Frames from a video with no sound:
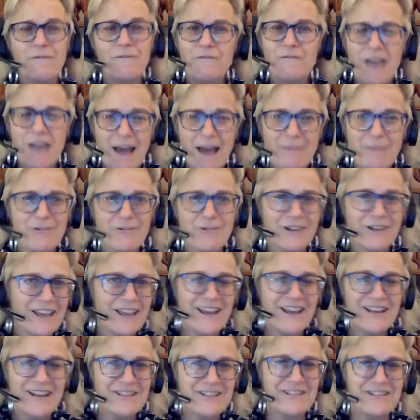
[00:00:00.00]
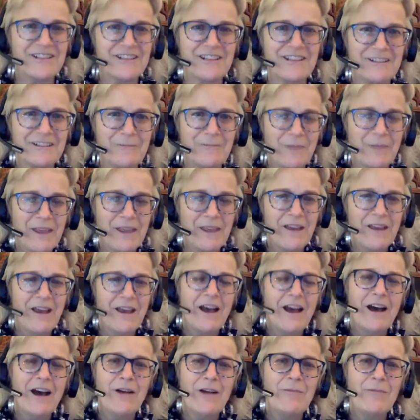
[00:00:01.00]
fabrication
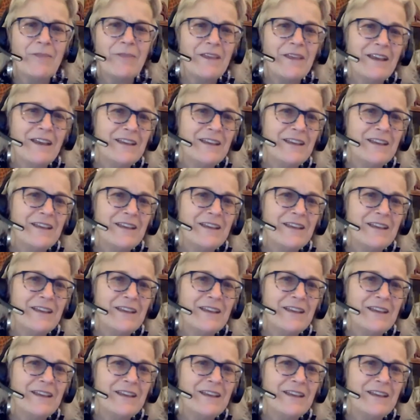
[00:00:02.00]
um,